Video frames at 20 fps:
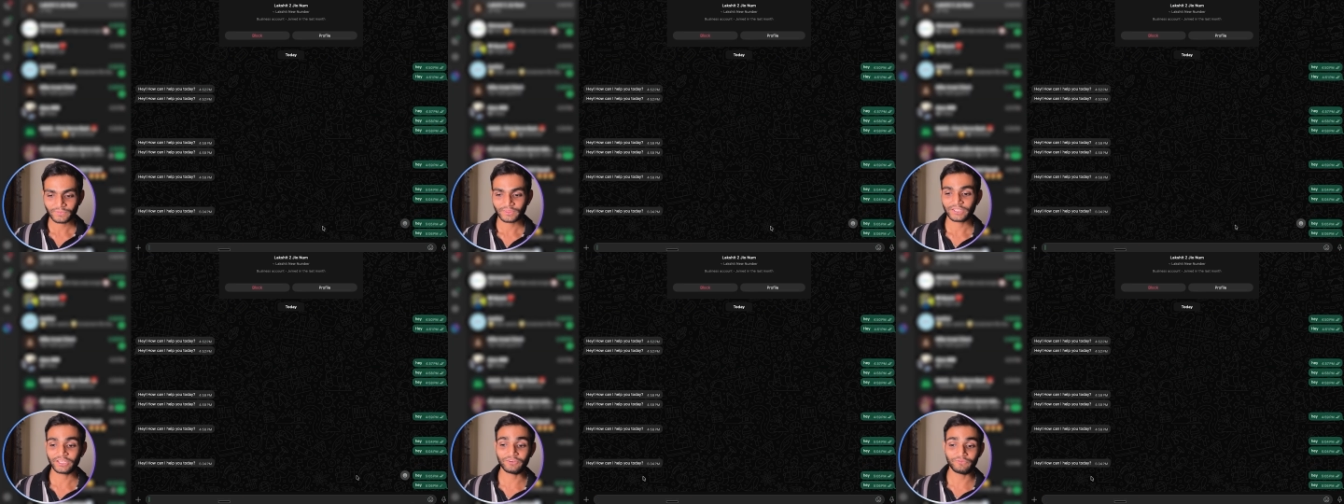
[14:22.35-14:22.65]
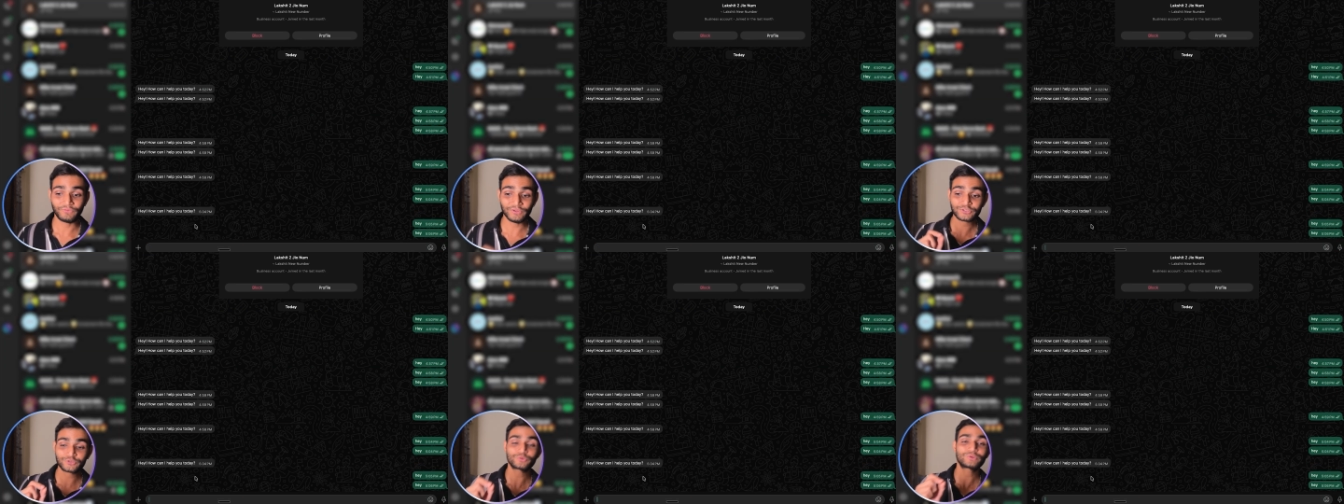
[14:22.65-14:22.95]
and
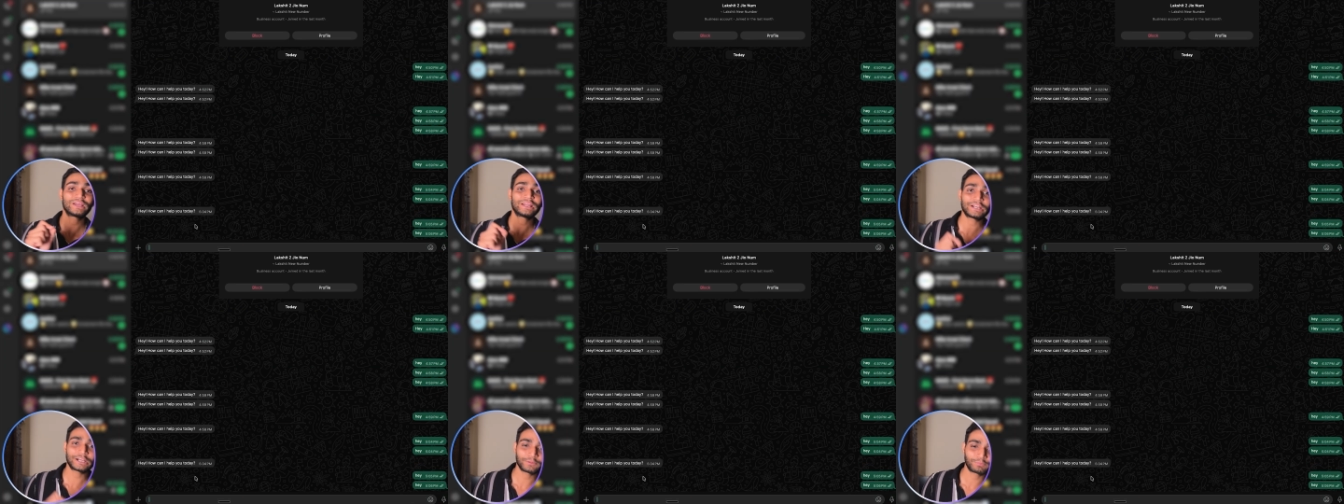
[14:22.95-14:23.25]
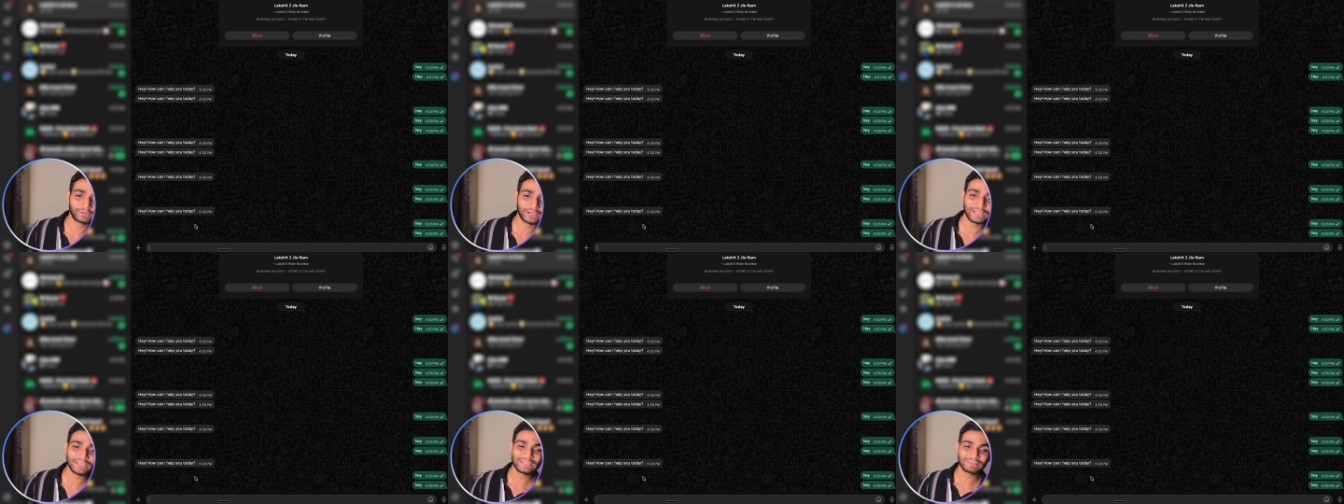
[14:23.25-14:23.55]
we should get
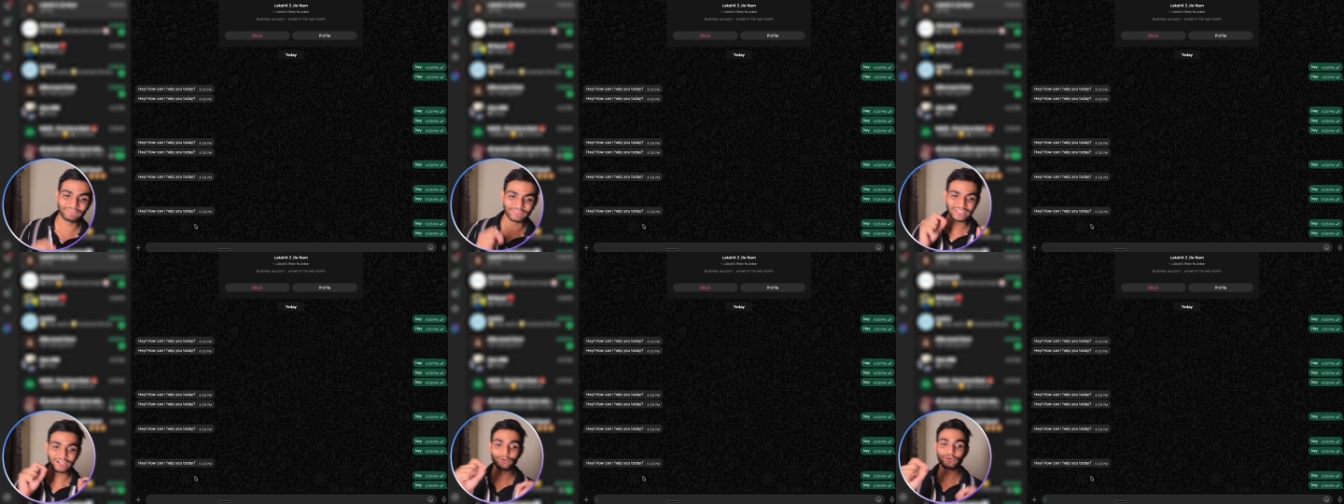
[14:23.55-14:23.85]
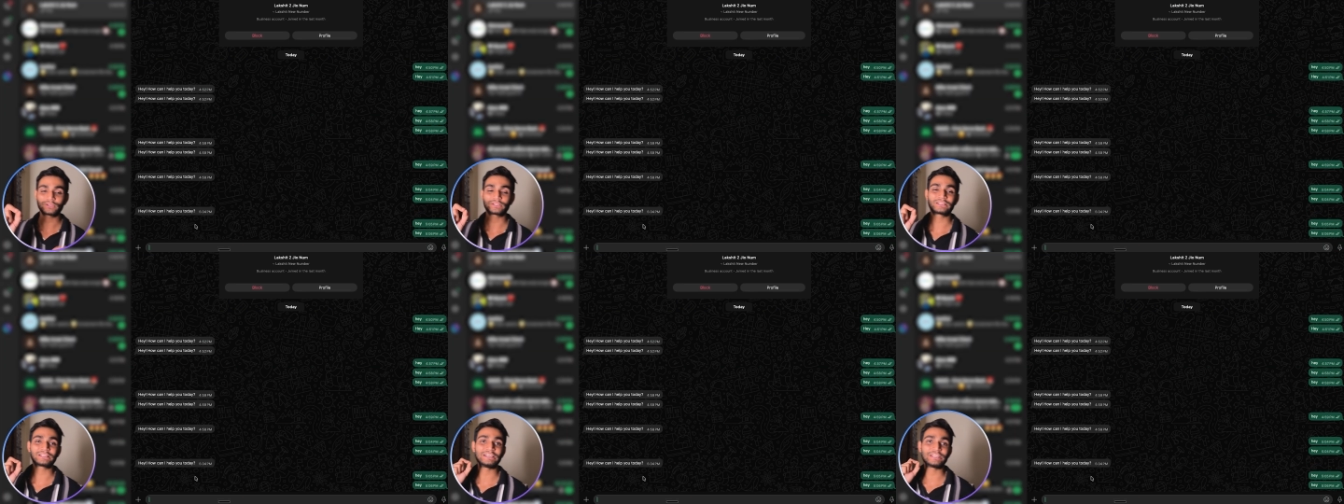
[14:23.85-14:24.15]
reply without
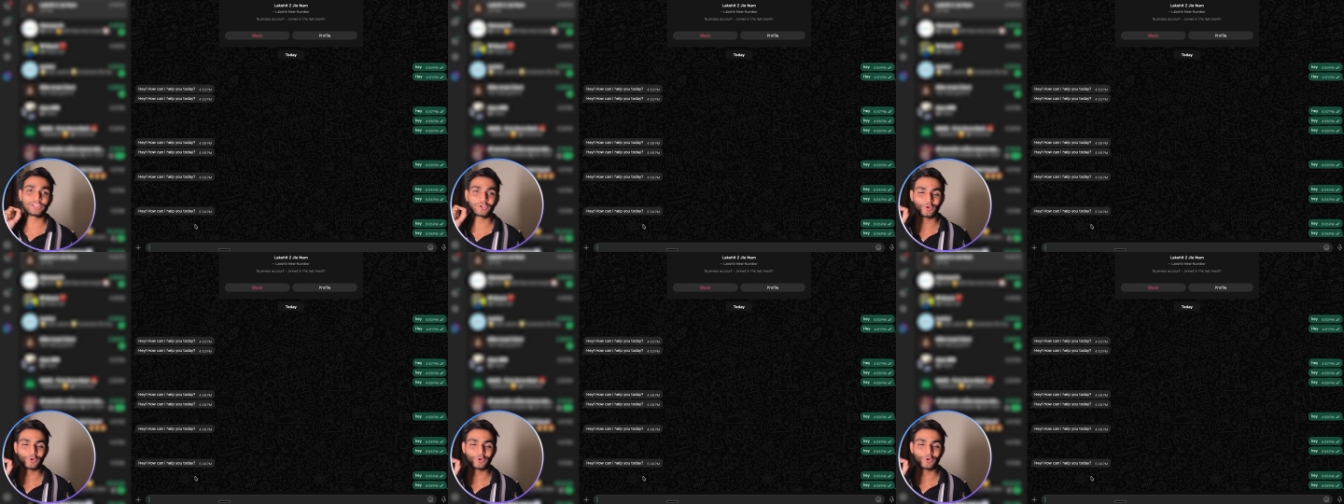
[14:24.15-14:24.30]
clicking